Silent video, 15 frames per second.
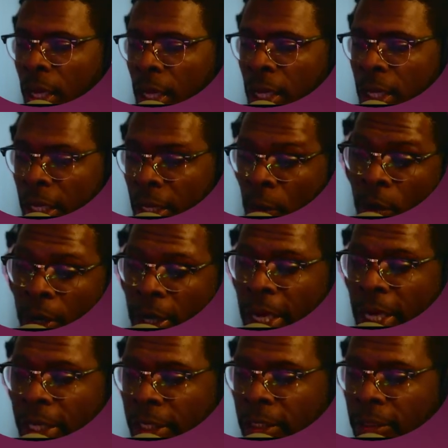or
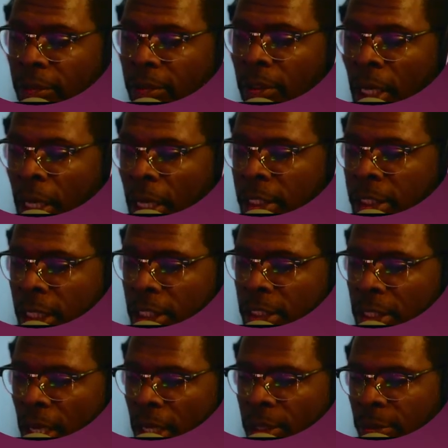edit text
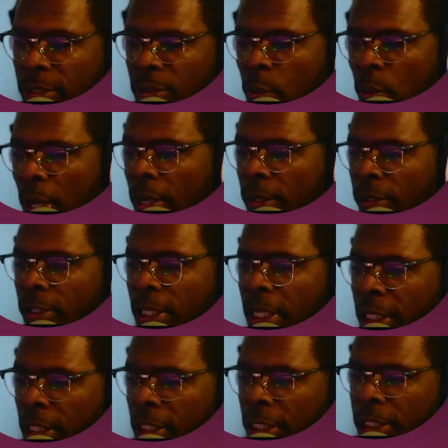documents while in
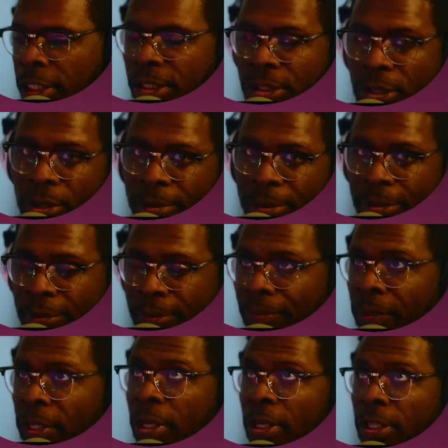the Linux terminal.
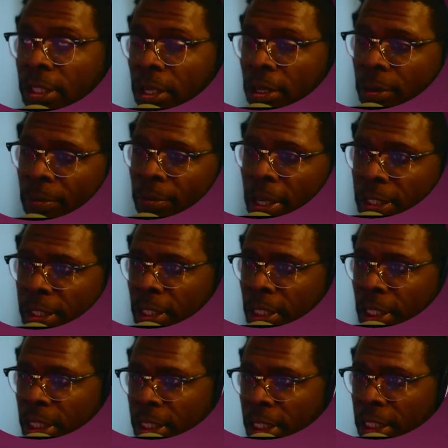So
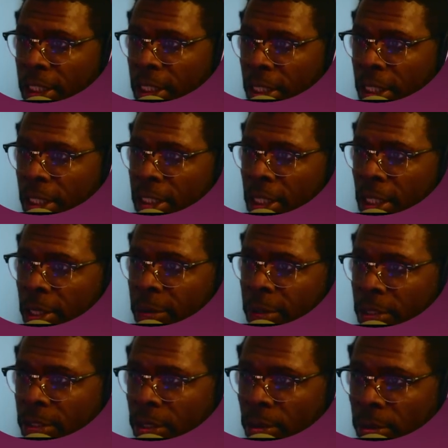basically, this is the
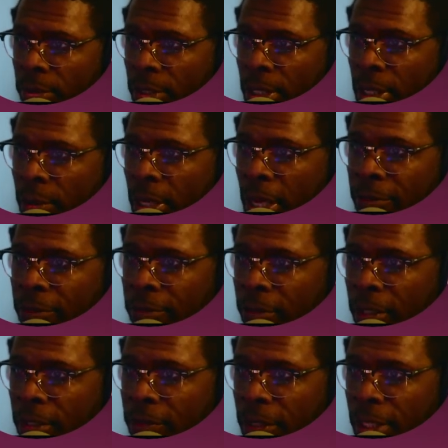Linux terminal that we have in
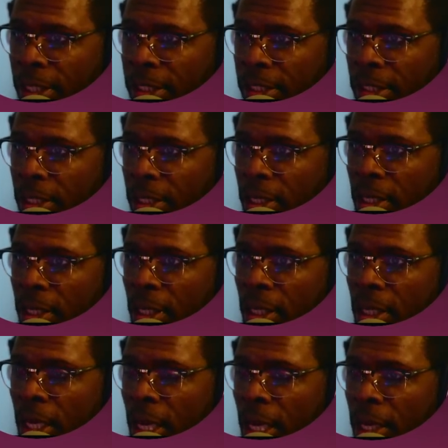front of us.
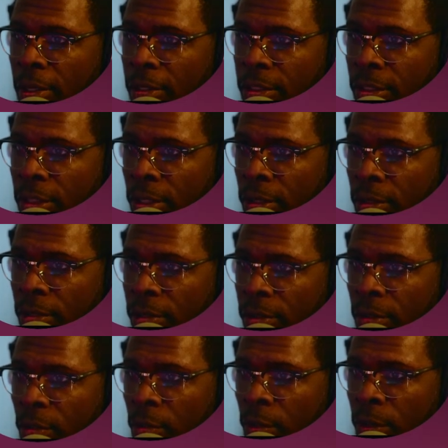So
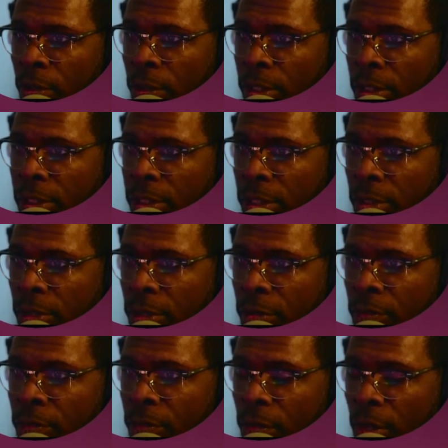we're going to
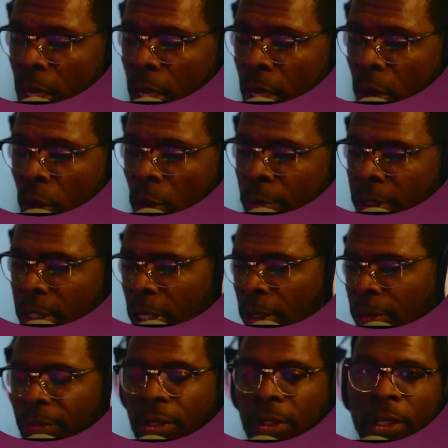open
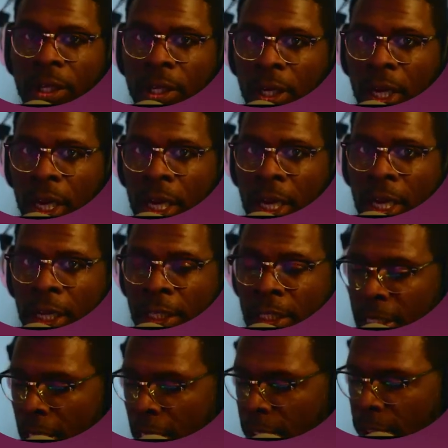up
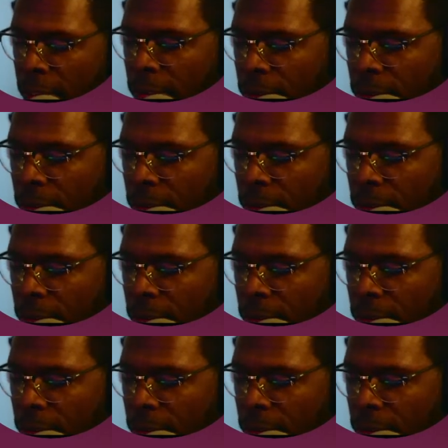nano